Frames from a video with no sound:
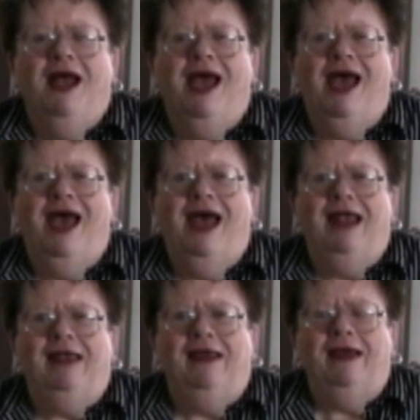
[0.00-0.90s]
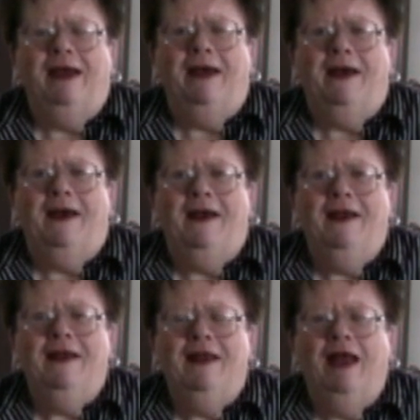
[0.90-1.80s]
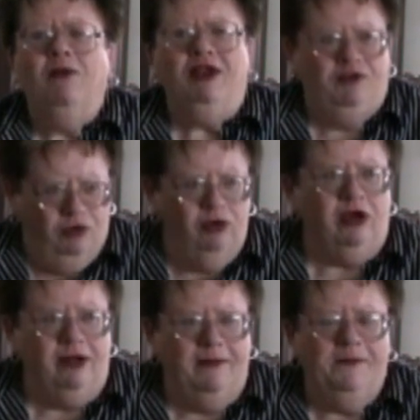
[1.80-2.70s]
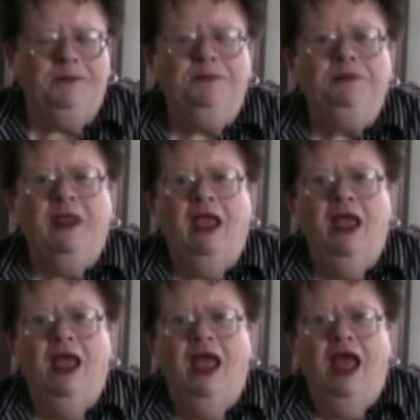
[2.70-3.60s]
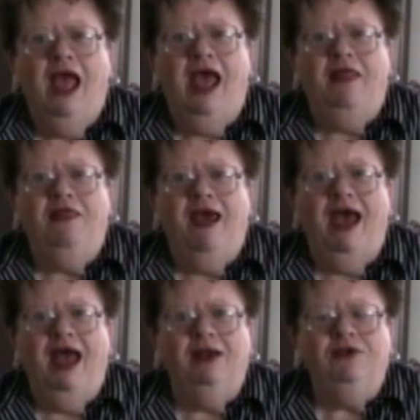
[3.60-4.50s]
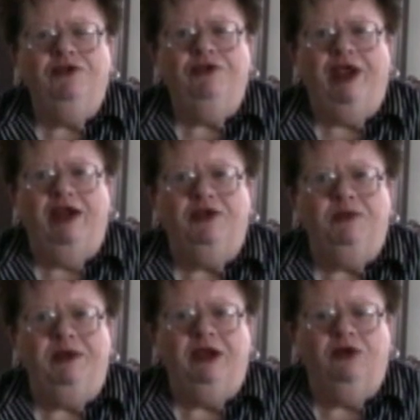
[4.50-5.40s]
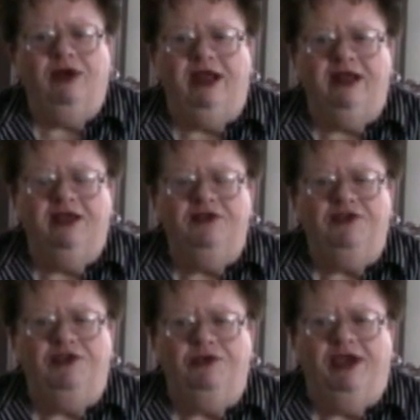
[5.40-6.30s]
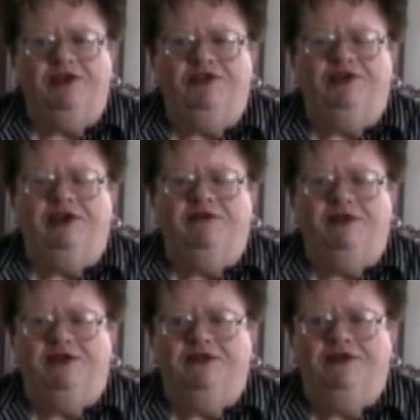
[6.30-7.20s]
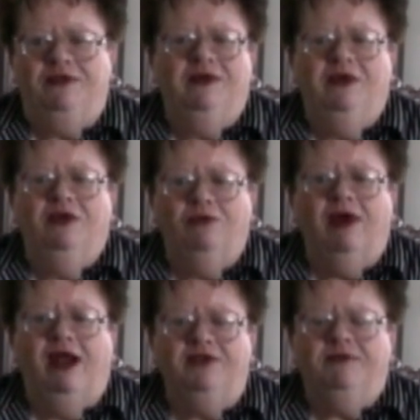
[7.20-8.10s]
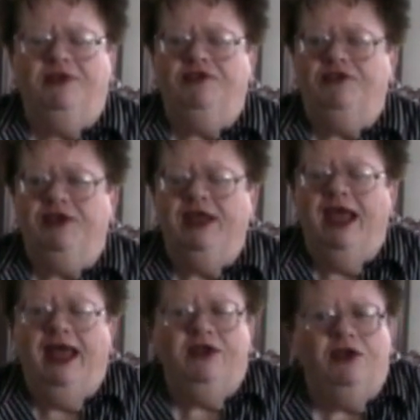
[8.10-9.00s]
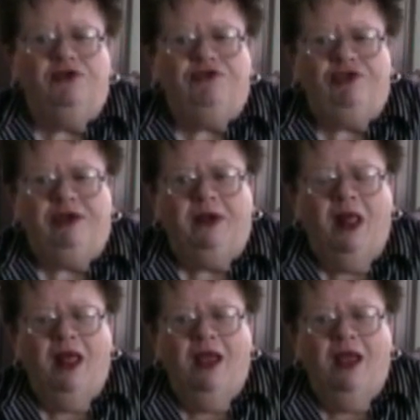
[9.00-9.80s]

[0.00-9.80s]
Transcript: And I went to Hood. And that turned out to be a great continuation of this ride as much as you can notion,